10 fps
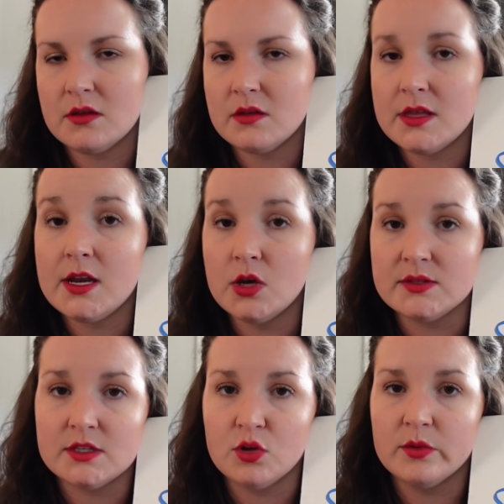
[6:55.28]
They know
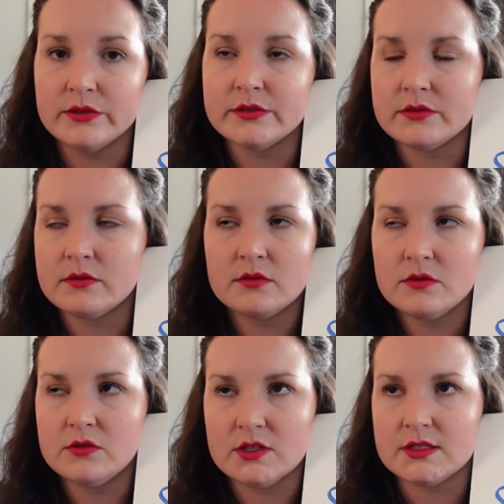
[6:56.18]
syllables.
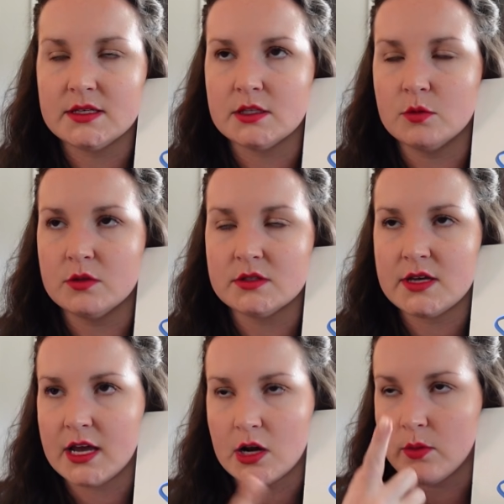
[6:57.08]
Just say syllables.
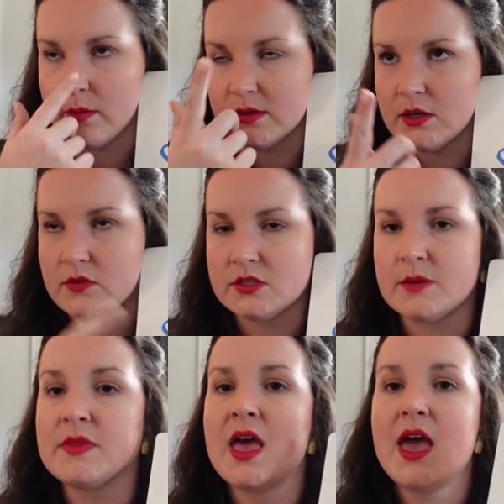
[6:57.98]
I gotta remind myself all the time.